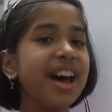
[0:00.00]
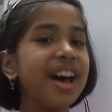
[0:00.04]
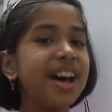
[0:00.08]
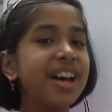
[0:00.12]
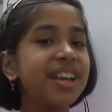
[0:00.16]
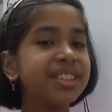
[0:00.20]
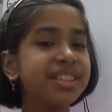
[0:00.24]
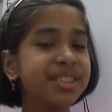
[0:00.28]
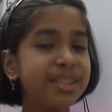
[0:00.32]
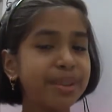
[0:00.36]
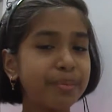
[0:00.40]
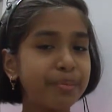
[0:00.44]

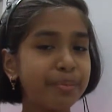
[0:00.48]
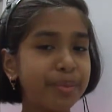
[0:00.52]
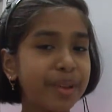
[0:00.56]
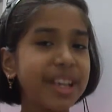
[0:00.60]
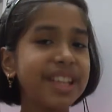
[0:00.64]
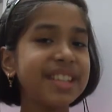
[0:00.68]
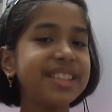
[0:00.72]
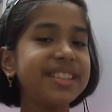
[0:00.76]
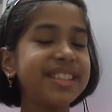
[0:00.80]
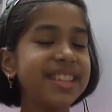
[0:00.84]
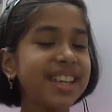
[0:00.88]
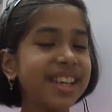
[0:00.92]
So
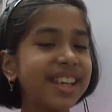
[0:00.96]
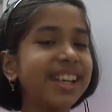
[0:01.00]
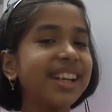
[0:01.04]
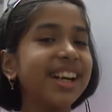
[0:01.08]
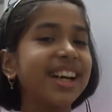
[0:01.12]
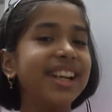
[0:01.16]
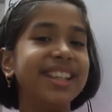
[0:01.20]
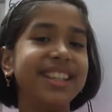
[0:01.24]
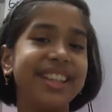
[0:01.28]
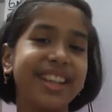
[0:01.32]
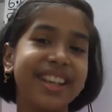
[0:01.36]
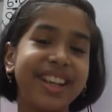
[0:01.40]

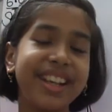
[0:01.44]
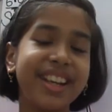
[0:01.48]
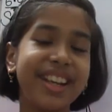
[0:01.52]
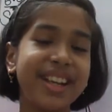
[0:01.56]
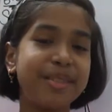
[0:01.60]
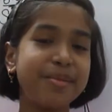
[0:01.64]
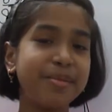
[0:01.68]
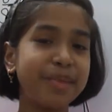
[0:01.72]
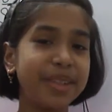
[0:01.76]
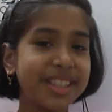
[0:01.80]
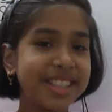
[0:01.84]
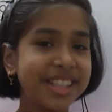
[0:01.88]
basically,
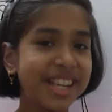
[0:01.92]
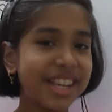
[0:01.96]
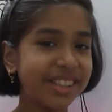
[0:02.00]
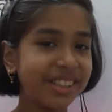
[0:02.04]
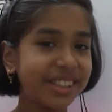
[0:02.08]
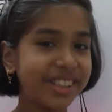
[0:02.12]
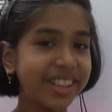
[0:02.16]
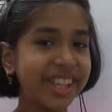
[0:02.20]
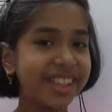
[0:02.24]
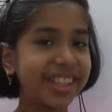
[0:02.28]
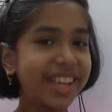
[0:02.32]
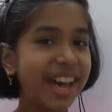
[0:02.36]
let me tell
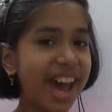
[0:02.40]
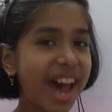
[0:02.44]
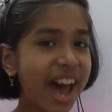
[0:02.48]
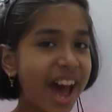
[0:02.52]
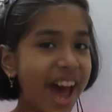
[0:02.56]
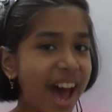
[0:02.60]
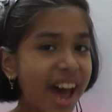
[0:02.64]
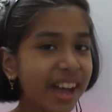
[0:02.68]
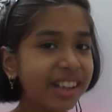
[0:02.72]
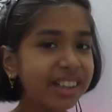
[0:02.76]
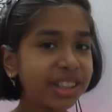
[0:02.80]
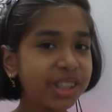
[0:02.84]
you that the
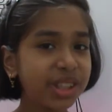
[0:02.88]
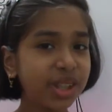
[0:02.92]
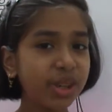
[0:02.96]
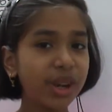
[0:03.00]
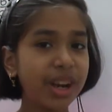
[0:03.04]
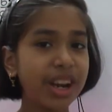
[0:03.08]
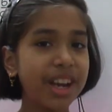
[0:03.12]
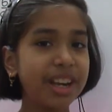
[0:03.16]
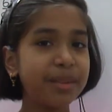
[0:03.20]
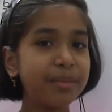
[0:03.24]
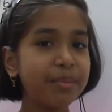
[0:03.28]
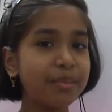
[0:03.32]

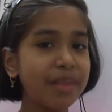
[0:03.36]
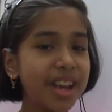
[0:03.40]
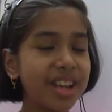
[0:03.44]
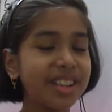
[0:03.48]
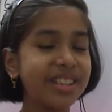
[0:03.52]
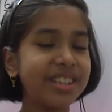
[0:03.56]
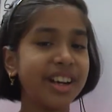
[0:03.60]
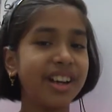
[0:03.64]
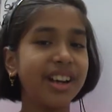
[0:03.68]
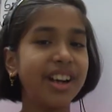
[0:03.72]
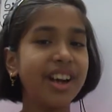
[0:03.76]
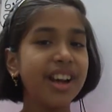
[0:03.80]
accurate
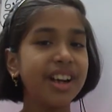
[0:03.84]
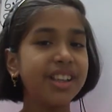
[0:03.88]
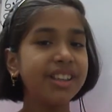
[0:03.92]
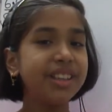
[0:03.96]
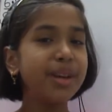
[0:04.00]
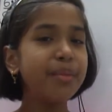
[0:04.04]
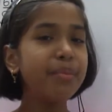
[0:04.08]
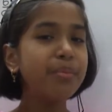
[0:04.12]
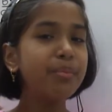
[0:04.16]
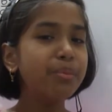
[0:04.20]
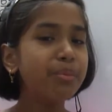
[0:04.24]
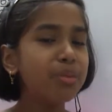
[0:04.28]
measure,
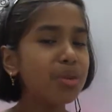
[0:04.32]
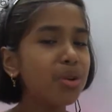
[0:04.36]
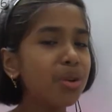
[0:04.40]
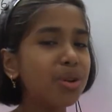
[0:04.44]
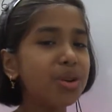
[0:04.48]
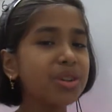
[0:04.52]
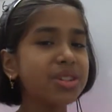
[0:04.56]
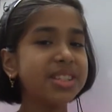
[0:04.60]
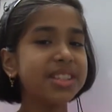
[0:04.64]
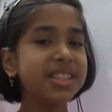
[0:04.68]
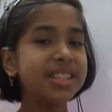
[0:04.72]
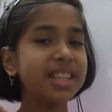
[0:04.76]
the
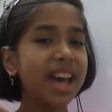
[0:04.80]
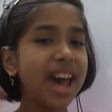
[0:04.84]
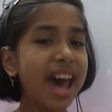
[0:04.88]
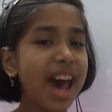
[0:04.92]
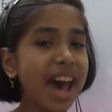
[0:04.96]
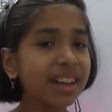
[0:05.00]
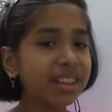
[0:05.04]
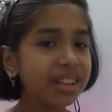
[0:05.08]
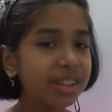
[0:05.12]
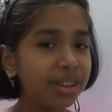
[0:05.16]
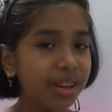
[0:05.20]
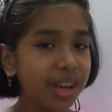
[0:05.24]
most
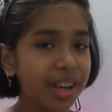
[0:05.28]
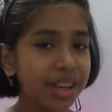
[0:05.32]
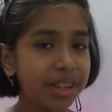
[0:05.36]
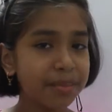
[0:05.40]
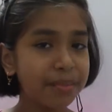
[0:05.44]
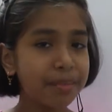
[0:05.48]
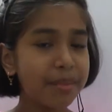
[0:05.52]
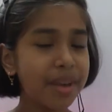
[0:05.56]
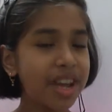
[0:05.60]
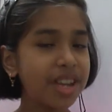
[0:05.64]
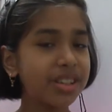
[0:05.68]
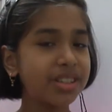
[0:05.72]

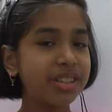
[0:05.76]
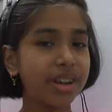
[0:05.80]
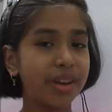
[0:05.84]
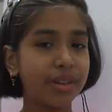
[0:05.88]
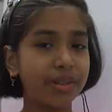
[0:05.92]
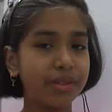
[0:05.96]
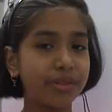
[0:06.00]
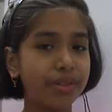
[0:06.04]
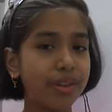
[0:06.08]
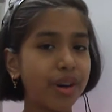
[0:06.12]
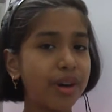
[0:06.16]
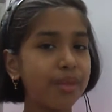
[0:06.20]
accurate measure
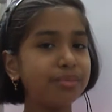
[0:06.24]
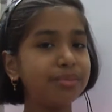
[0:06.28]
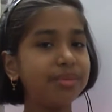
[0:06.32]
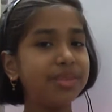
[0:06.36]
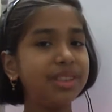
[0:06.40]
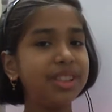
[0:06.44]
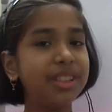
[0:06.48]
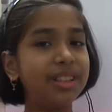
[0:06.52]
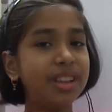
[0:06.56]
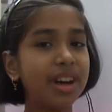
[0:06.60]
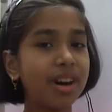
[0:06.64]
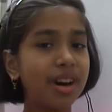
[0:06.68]

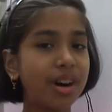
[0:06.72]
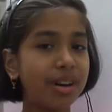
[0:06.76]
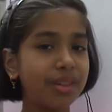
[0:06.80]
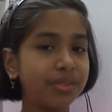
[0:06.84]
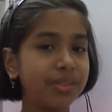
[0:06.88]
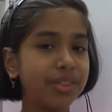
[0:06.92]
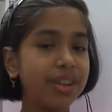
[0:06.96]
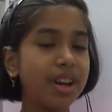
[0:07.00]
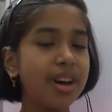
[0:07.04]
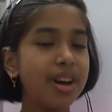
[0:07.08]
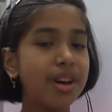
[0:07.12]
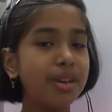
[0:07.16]

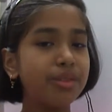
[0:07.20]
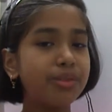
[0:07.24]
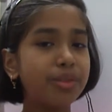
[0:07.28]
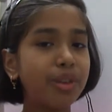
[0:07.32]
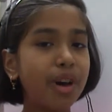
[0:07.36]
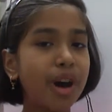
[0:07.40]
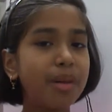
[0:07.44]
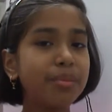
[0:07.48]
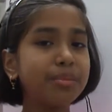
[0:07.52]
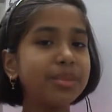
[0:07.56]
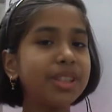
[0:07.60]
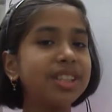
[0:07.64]

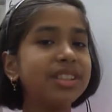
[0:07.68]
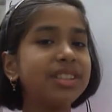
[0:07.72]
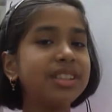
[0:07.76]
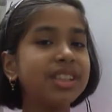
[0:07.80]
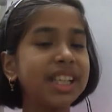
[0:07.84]
from the